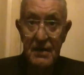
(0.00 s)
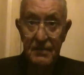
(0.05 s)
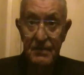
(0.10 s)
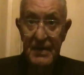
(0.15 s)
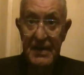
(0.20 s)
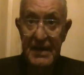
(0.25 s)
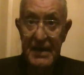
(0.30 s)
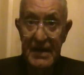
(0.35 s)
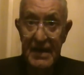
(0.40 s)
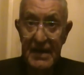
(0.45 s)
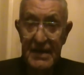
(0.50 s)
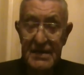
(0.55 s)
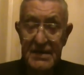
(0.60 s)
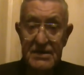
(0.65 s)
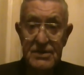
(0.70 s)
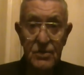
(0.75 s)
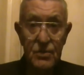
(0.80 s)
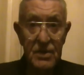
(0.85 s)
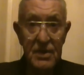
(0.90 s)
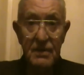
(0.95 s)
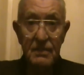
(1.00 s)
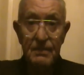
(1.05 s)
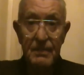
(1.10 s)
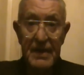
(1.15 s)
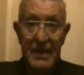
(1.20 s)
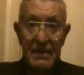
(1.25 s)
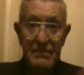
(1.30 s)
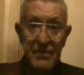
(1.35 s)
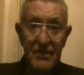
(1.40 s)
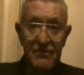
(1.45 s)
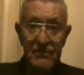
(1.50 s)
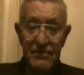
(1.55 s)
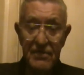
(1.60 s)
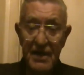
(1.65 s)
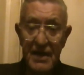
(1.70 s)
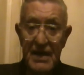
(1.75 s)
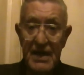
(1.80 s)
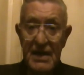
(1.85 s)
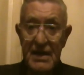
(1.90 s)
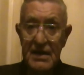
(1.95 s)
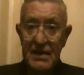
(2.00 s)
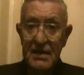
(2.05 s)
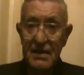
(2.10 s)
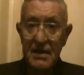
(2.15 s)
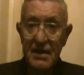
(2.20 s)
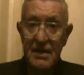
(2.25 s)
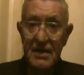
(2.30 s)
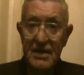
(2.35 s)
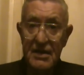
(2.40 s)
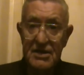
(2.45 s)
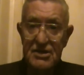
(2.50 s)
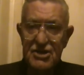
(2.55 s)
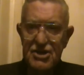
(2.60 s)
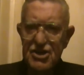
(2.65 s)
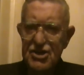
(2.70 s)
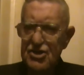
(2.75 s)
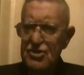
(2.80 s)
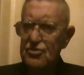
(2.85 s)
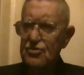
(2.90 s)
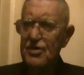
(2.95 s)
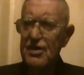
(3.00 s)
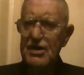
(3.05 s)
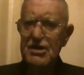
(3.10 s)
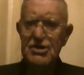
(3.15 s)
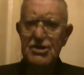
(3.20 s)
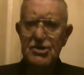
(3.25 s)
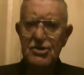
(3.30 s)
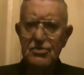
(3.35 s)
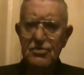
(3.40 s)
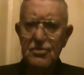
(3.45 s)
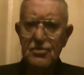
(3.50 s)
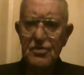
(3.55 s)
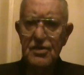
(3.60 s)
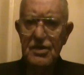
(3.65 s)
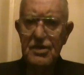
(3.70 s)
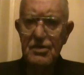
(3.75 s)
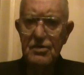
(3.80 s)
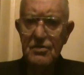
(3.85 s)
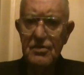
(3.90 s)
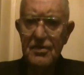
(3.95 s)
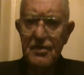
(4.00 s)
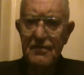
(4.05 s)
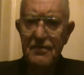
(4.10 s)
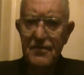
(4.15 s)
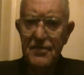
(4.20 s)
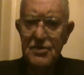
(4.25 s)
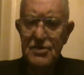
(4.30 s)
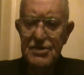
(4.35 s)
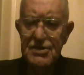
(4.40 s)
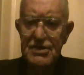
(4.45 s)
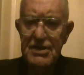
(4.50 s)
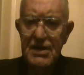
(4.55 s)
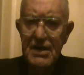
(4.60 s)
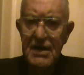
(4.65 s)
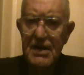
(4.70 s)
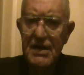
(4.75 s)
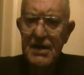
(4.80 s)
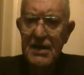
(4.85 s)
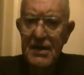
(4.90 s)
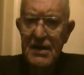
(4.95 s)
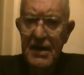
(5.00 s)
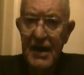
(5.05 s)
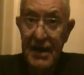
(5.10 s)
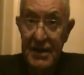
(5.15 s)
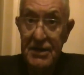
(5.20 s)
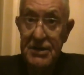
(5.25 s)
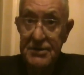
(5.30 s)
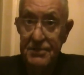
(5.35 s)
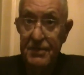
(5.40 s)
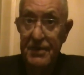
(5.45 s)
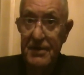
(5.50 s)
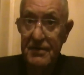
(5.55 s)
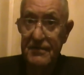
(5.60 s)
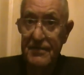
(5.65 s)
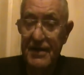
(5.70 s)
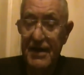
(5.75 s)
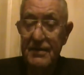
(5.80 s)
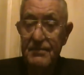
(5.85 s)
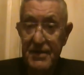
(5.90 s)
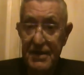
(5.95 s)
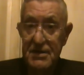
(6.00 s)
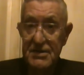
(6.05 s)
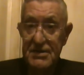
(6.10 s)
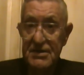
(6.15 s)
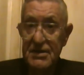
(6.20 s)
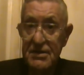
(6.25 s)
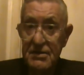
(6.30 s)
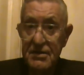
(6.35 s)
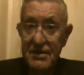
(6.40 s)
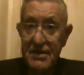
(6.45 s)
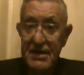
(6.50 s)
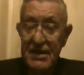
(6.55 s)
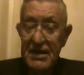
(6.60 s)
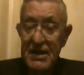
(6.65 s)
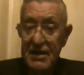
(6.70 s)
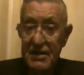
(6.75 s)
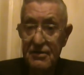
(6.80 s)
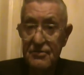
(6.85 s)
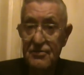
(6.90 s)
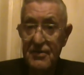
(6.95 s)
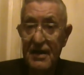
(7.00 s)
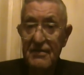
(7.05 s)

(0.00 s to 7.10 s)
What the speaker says: begins with a beam of light that streaks through the universe at the speed of light, because the only thing that